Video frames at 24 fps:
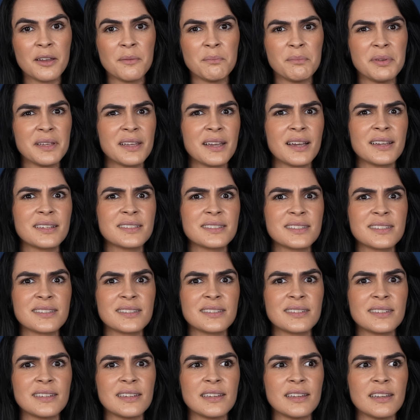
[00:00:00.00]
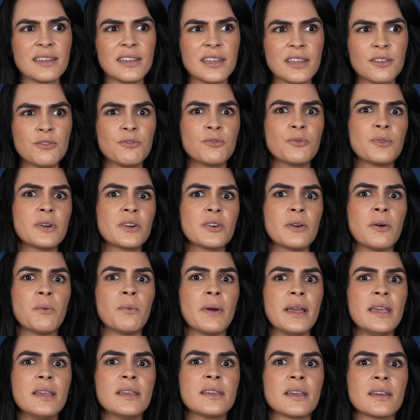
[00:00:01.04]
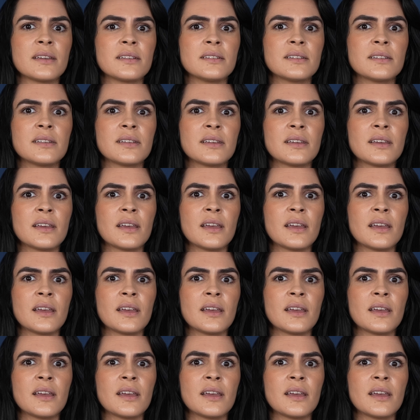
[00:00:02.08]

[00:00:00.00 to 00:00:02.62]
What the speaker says: Because if we're awakened,